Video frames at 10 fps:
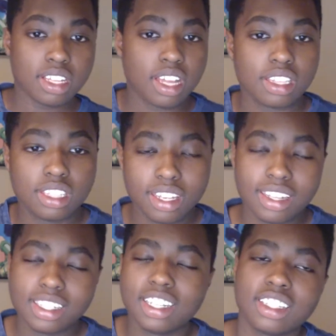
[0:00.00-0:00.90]
And
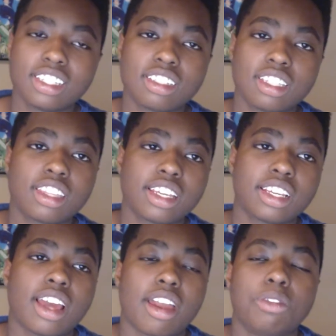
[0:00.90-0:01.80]
then this is the thing
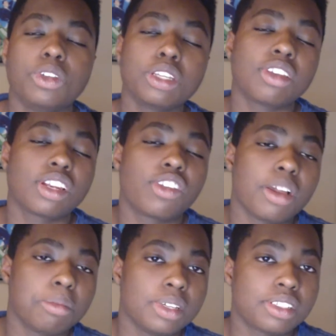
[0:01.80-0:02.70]
that I really
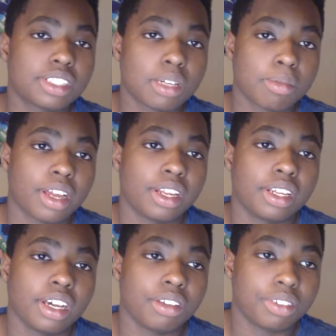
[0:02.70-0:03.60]
regret missing in
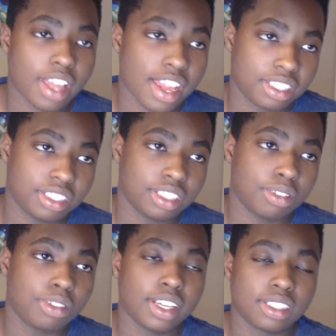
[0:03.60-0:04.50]
my reaction.
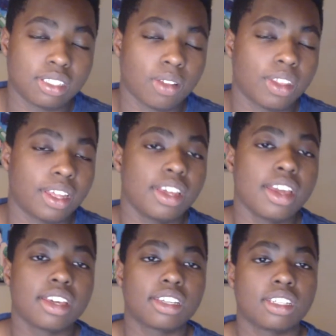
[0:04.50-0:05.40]
If you guys saw that,
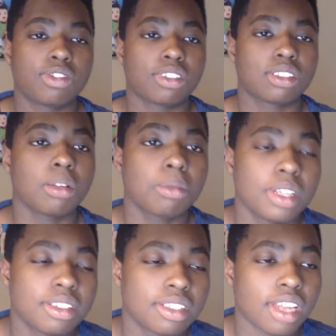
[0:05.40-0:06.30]
because for some
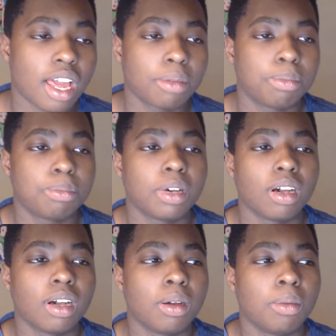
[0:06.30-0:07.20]
reason I
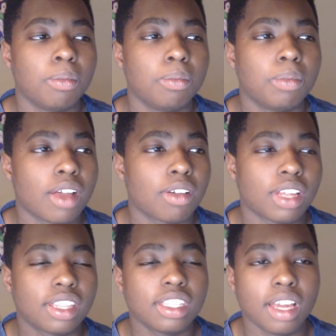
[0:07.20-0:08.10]

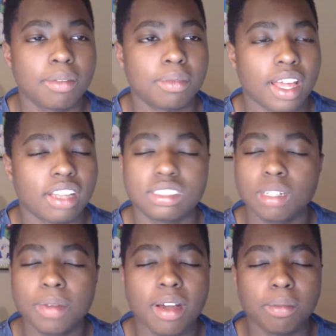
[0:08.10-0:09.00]
think I
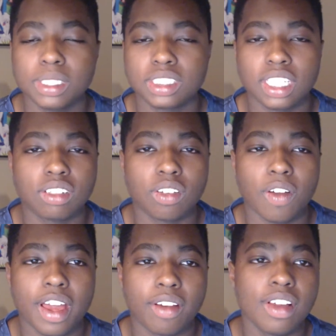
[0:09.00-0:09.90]
somehow missed it. I don't know
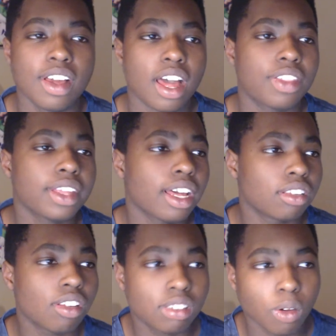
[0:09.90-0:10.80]
how. I think I
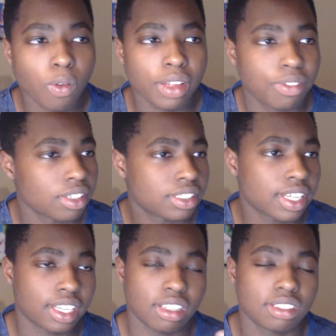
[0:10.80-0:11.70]
looked away for a
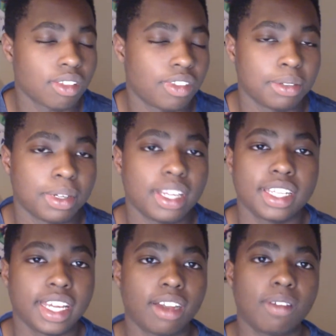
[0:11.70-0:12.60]
second or something. But
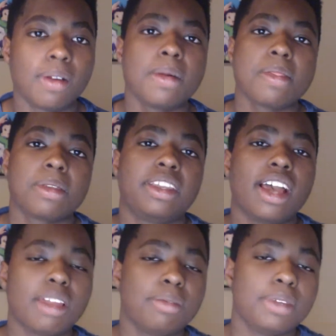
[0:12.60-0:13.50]
anyhow,
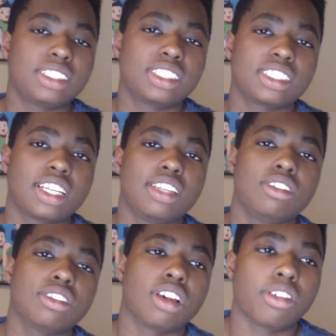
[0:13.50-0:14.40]
Guy mentions that he was